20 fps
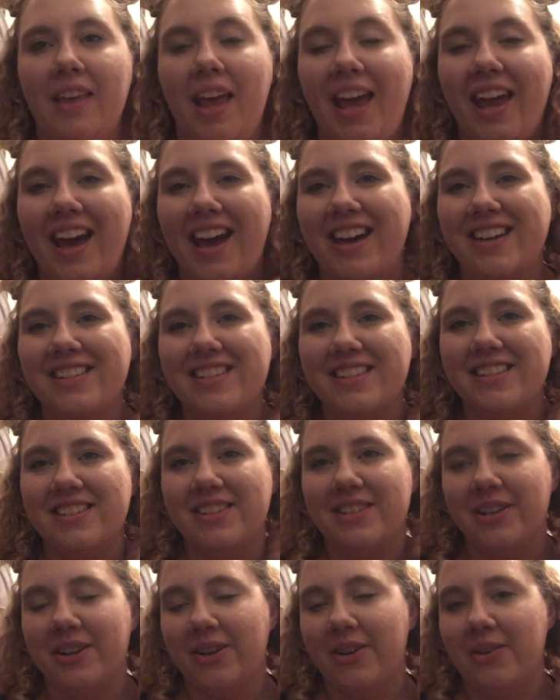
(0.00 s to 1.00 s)
Hey guys,
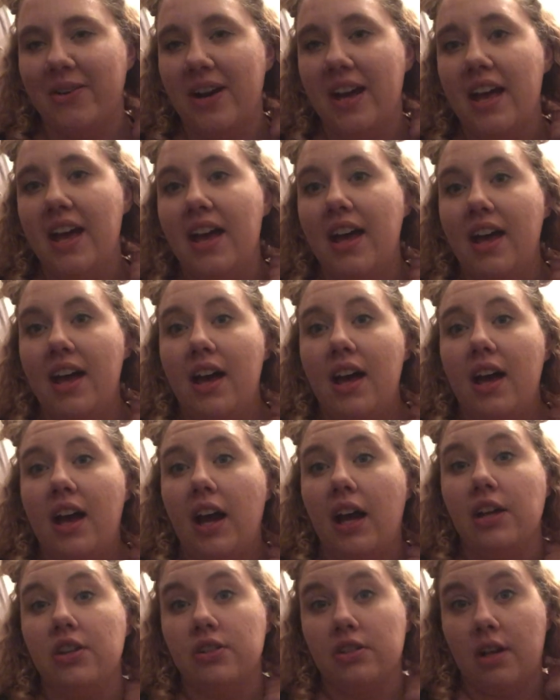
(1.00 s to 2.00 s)
so
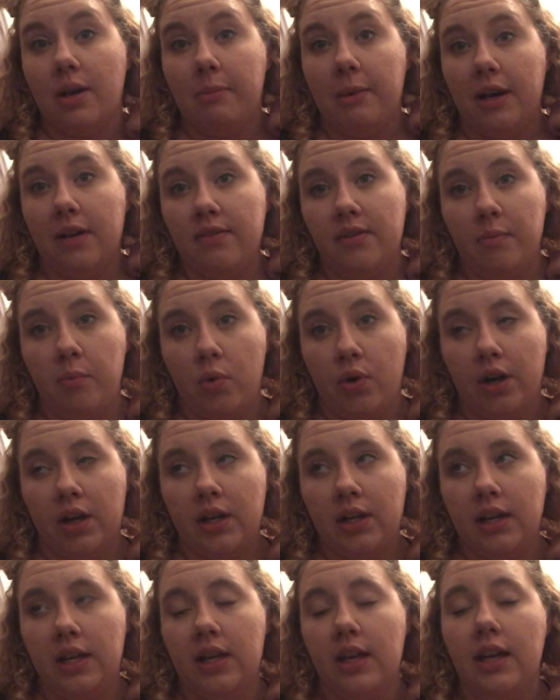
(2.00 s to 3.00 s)
I just got back from
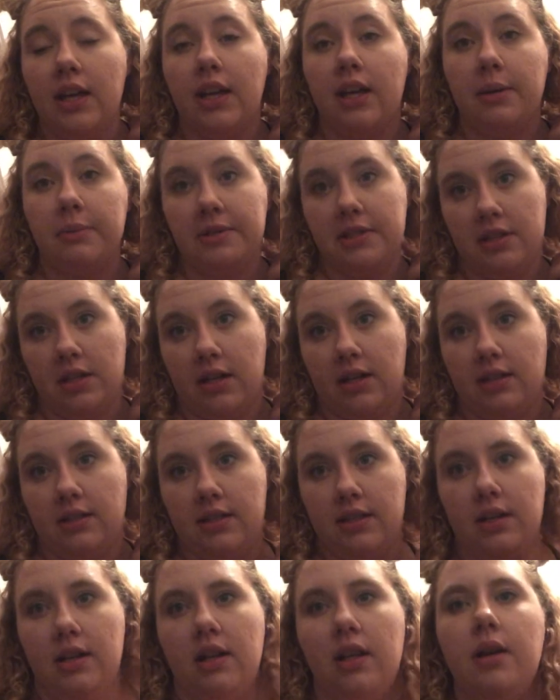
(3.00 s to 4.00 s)
work and I'm
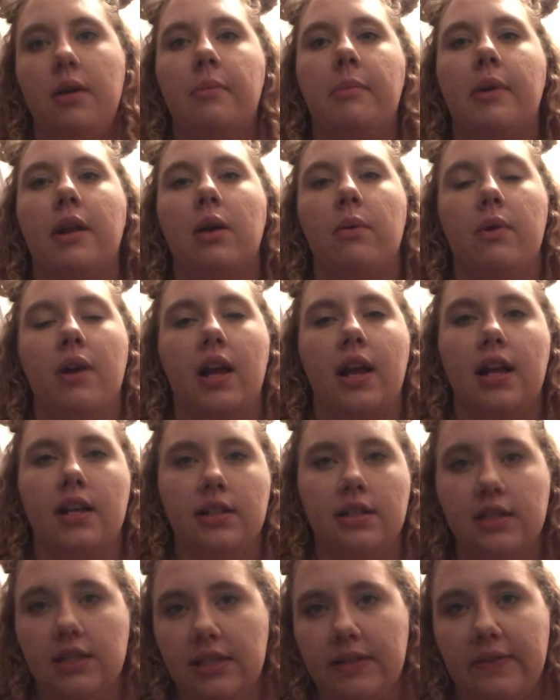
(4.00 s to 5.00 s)
exhausted, but I want to
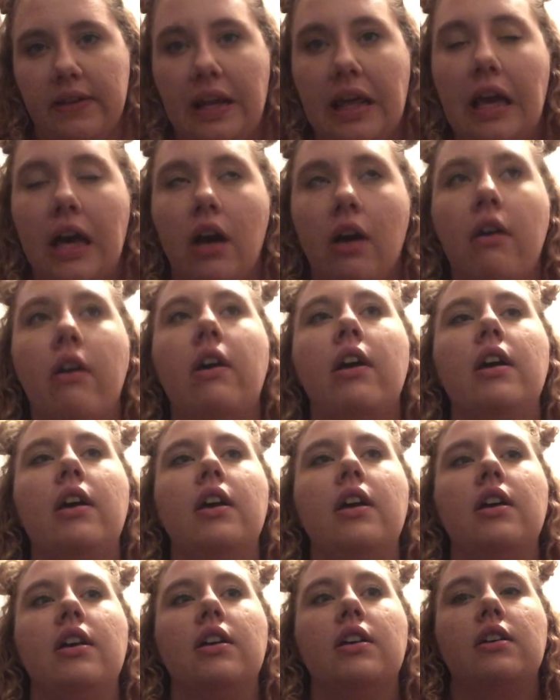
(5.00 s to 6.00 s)
edit this video
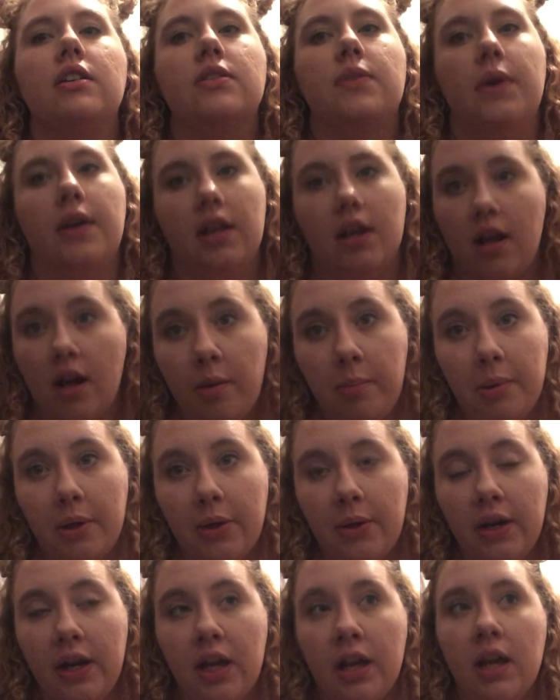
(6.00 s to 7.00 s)
so I can
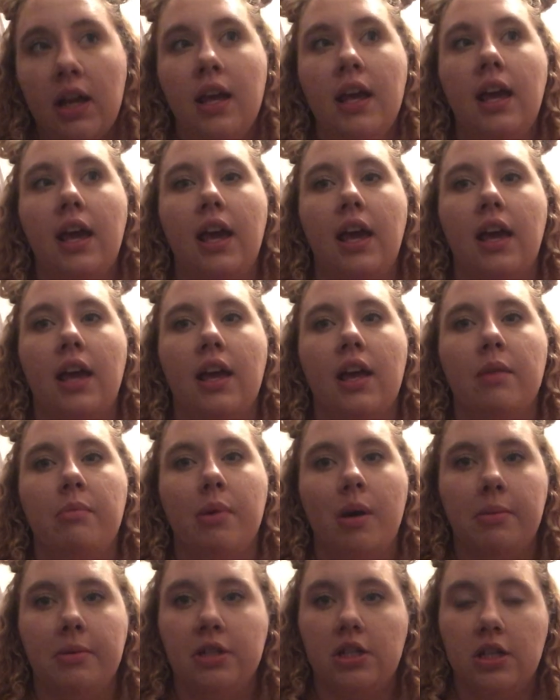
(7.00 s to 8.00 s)
upload it and
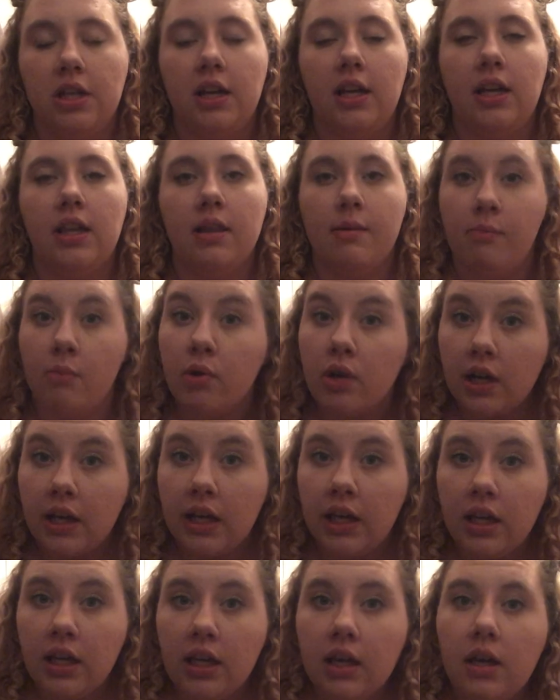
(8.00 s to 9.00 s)
publish it in the
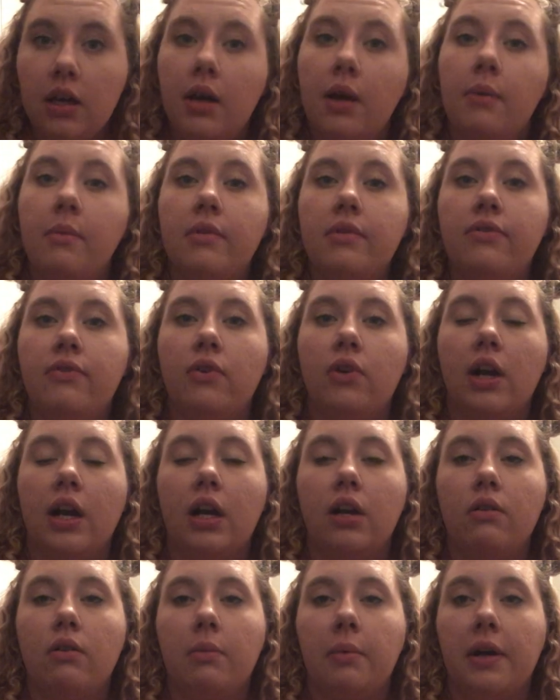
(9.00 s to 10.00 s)
morning before I
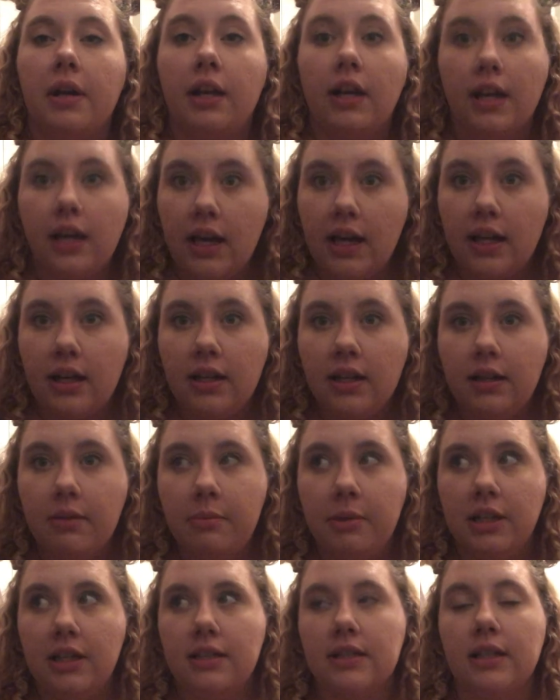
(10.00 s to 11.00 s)
go to work again
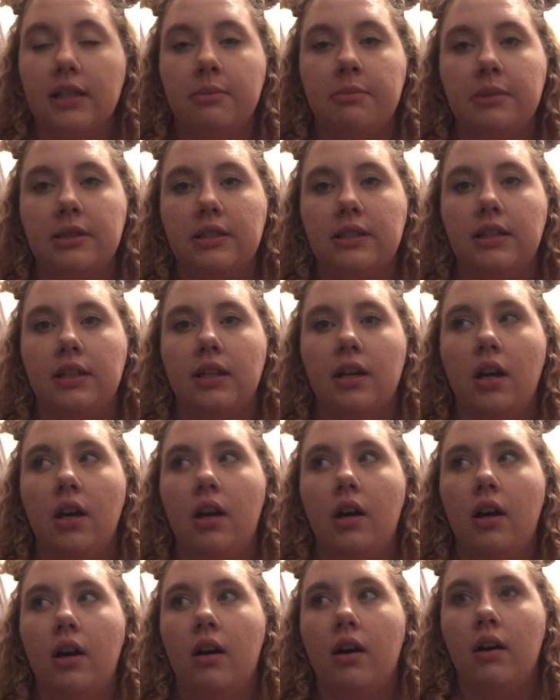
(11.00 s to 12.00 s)
because I'm busy
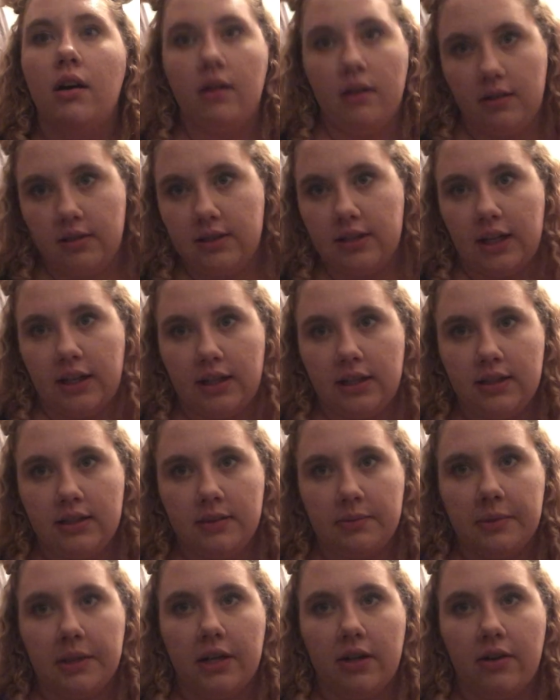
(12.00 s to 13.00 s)
all day
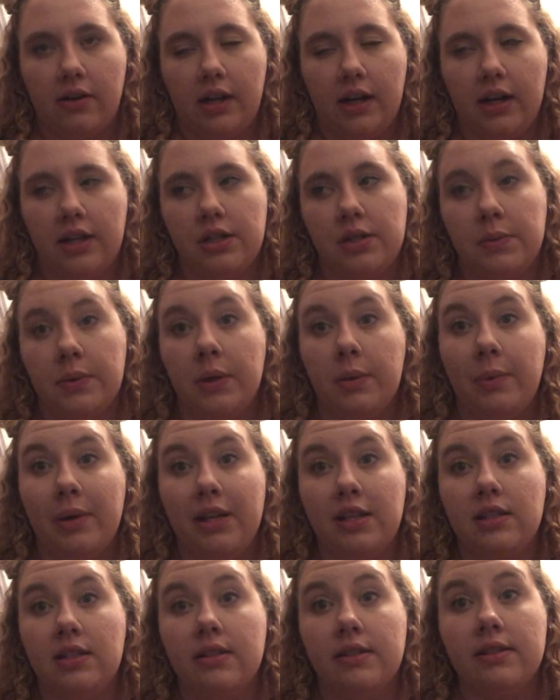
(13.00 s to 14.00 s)
tomorrow and I don't want to
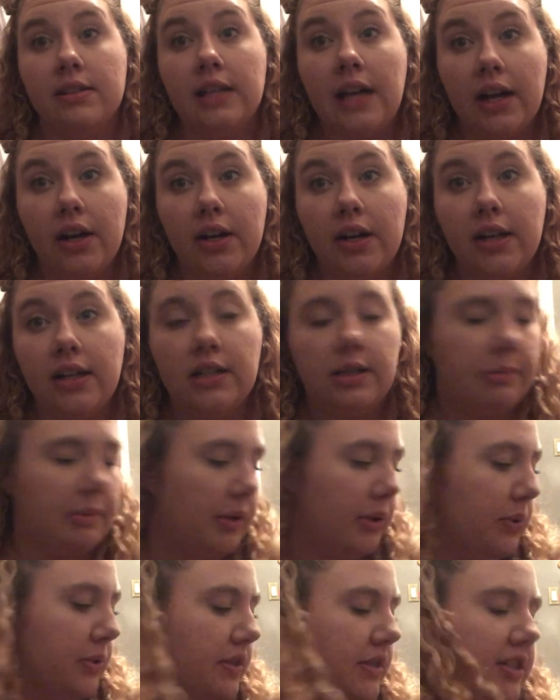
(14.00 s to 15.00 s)
wait until Saturday to
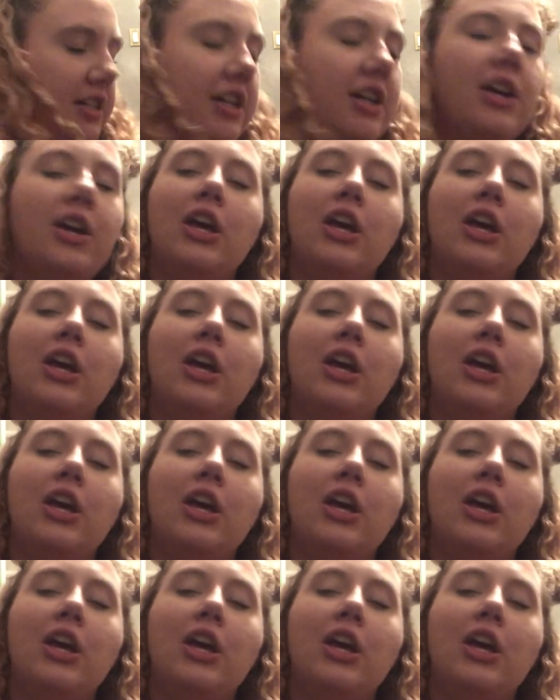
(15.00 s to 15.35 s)
post.